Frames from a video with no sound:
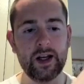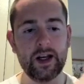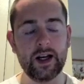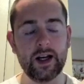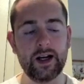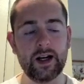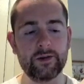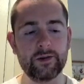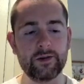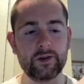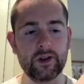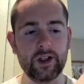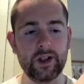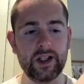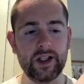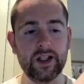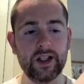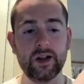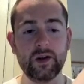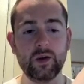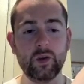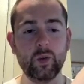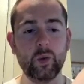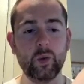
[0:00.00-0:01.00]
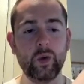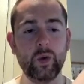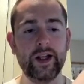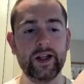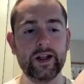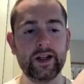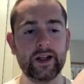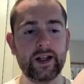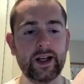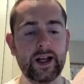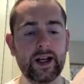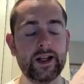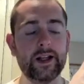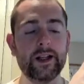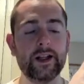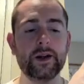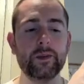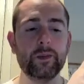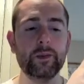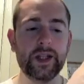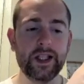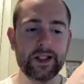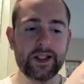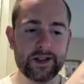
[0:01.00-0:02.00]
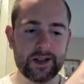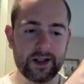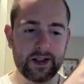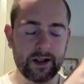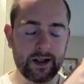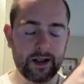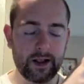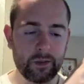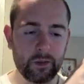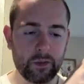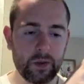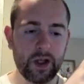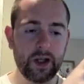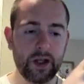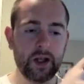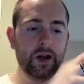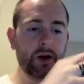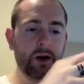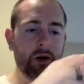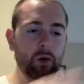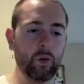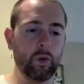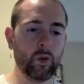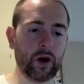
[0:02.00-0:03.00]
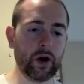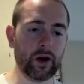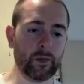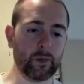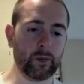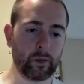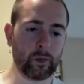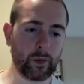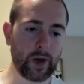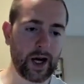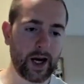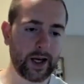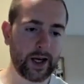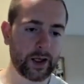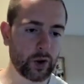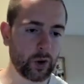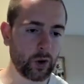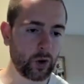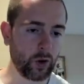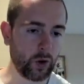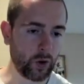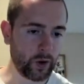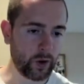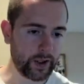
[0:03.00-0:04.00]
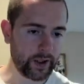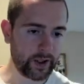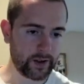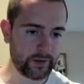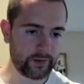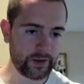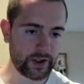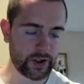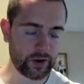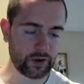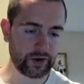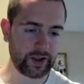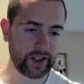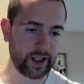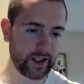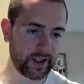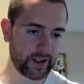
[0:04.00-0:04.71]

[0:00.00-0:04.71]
every week. And in the meantime, what my goal individually